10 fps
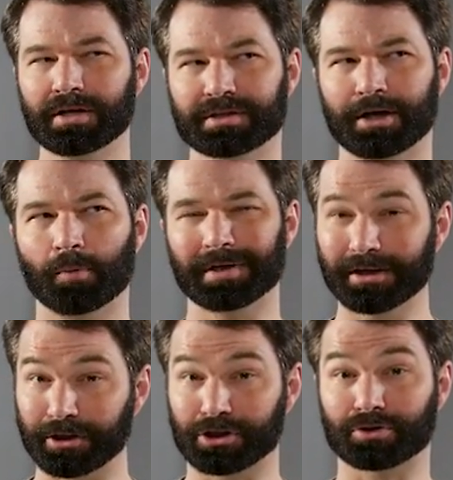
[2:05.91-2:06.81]
to help
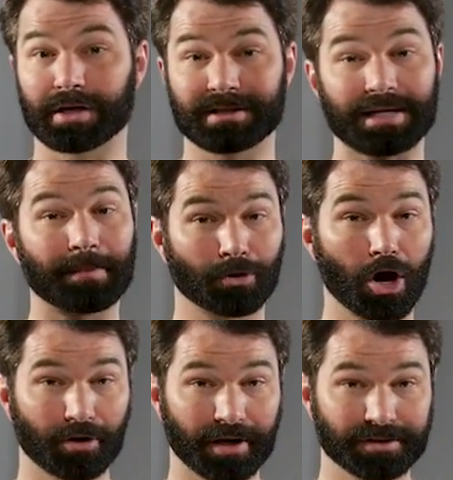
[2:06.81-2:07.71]
illustrate that
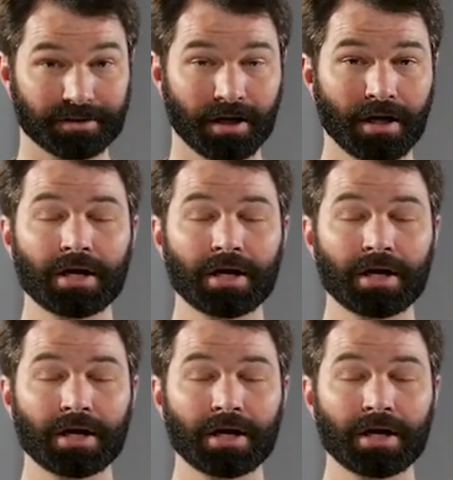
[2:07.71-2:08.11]
progress.